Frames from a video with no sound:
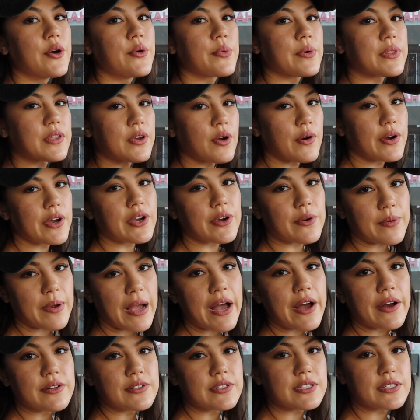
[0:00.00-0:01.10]
with going
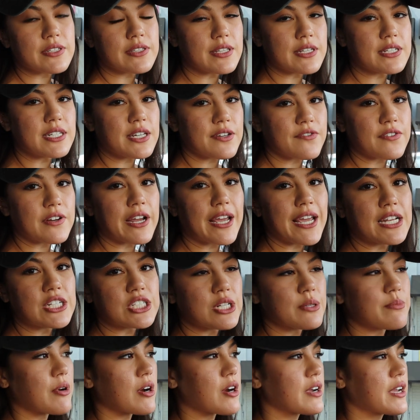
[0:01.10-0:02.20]
around the different
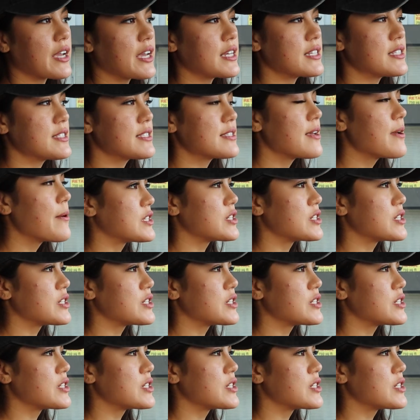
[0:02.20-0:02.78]
Asian markets